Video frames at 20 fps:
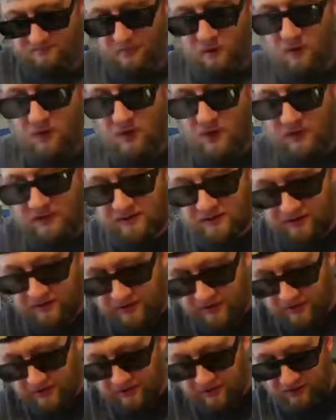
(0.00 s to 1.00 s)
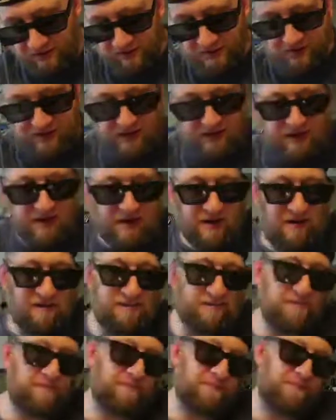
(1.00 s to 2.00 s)
Boy, that sure doesn't look like
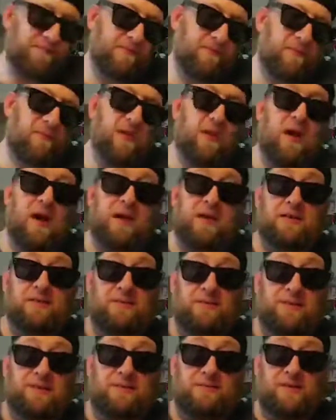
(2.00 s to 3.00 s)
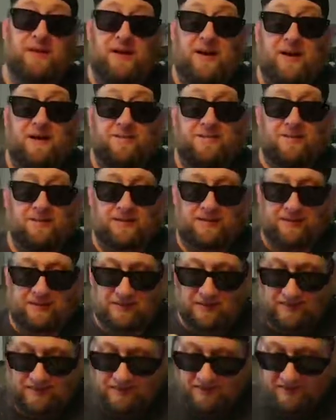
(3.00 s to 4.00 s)
enough. I guess we'll see what happens.
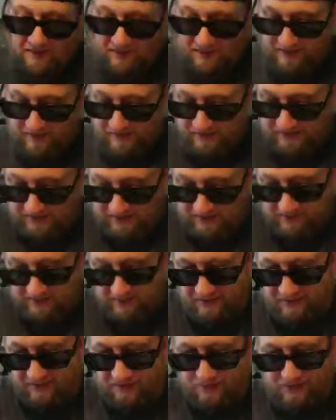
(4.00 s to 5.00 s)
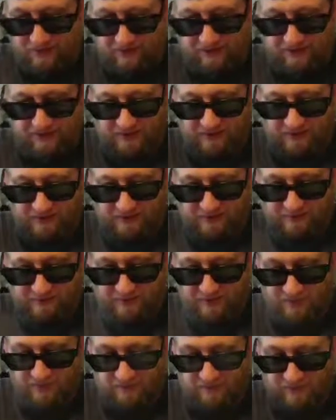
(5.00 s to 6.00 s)
It really doesn't seem
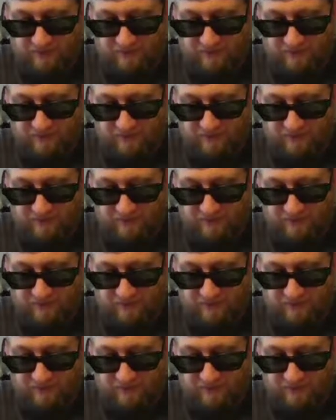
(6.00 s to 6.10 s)
like